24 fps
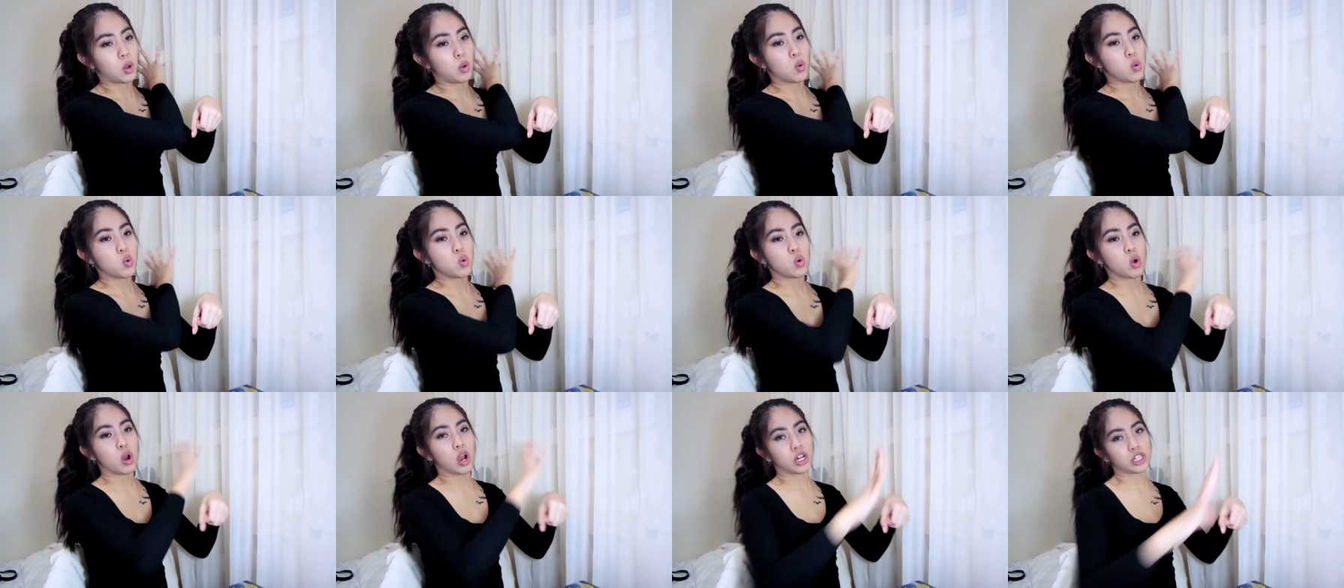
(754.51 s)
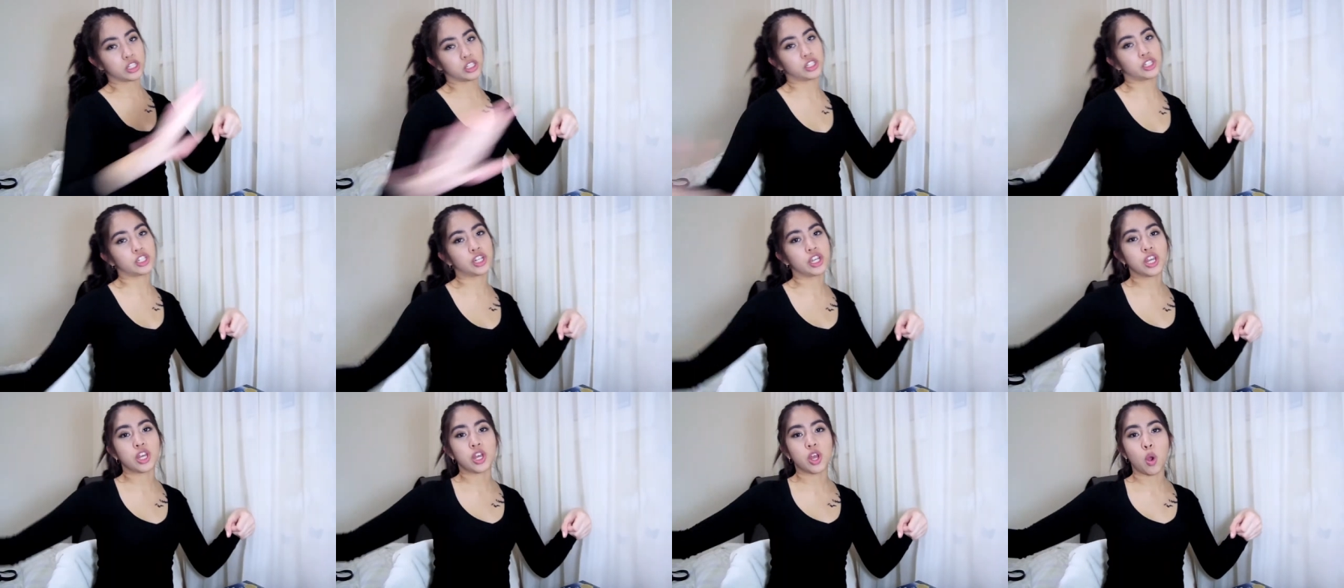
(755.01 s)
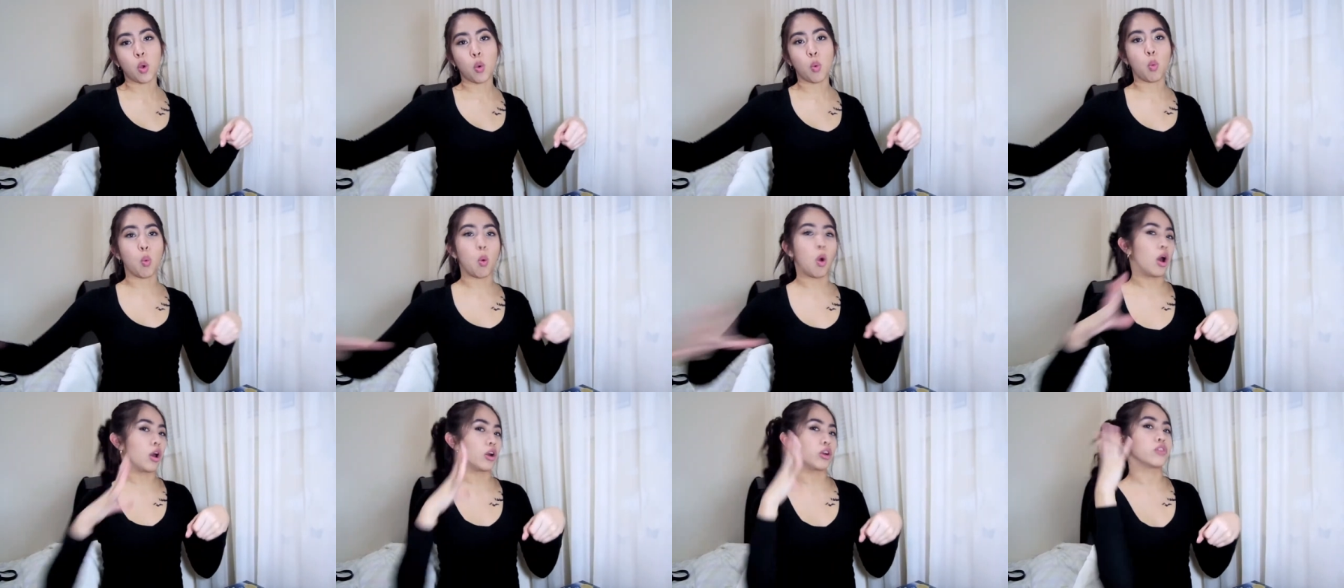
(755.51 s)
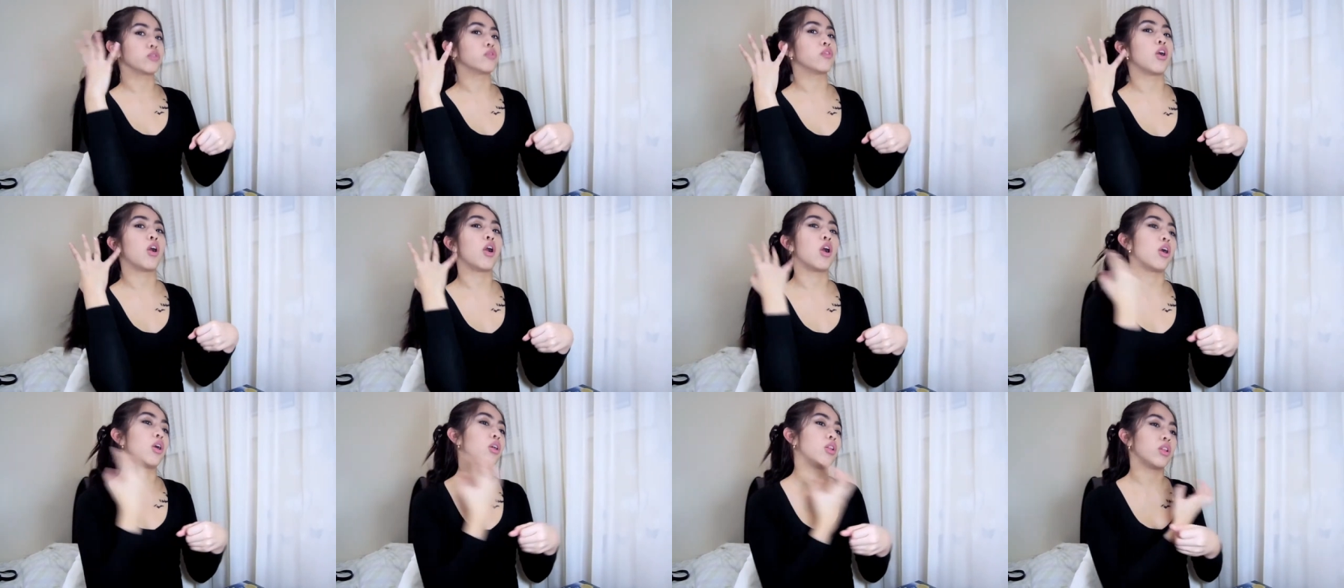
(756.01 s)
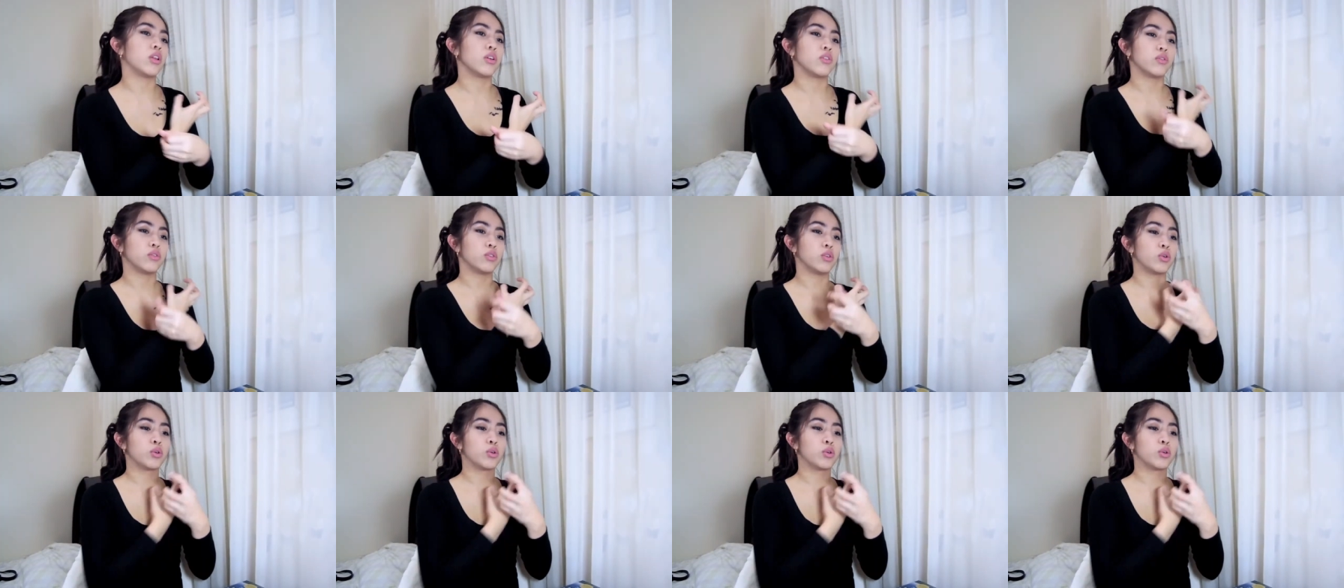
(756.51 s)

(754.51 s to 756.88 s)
a rushing waterfall